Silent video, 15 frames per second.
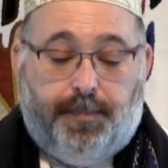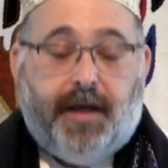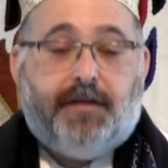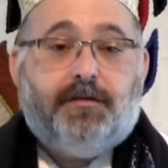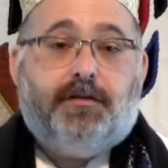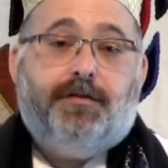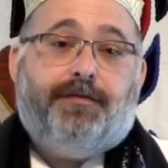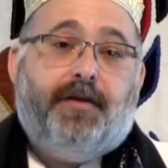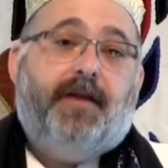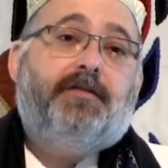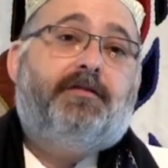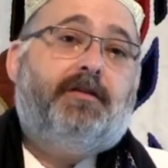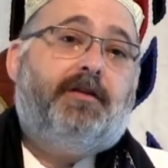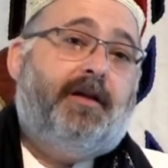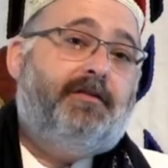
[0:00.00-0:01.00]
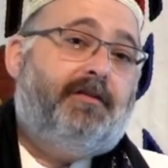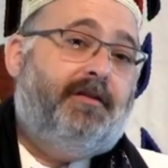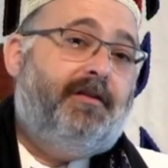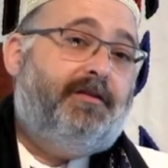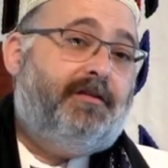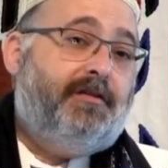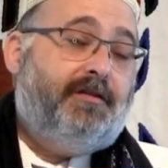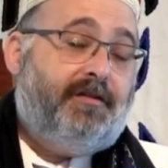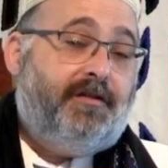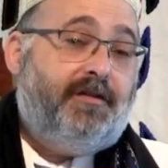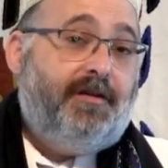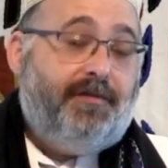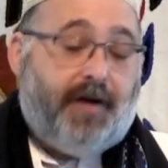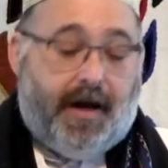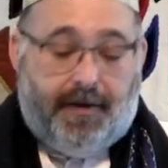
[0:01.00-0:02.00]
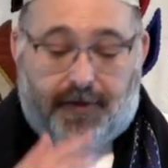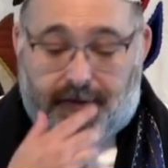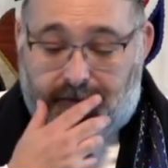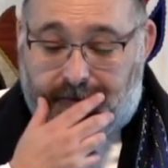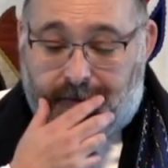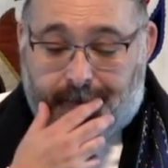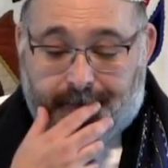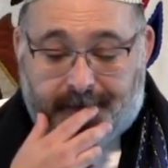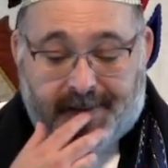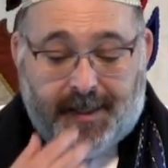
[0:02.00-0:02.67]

best defense against this C virus